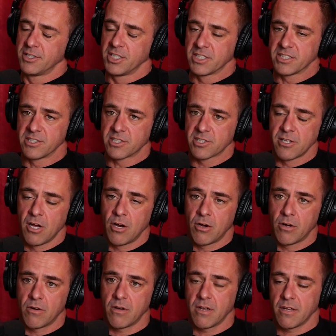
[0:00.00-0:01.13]
just the
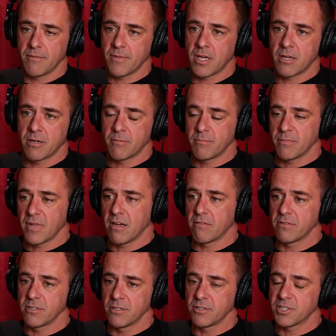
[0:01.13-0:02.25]
slow,
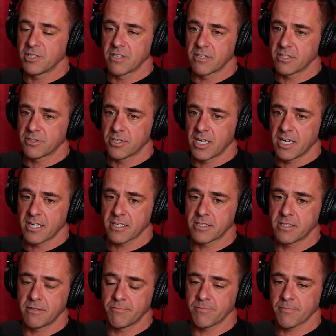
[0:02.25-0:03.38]
evolution of the
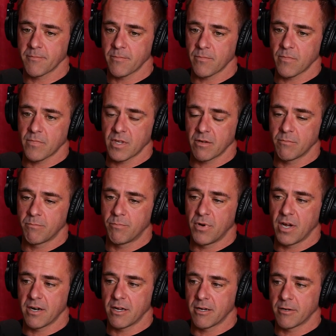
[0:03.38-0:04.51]
tricks.
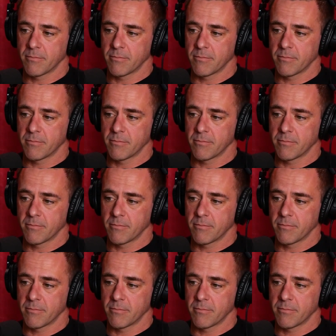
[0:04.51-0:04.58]
But,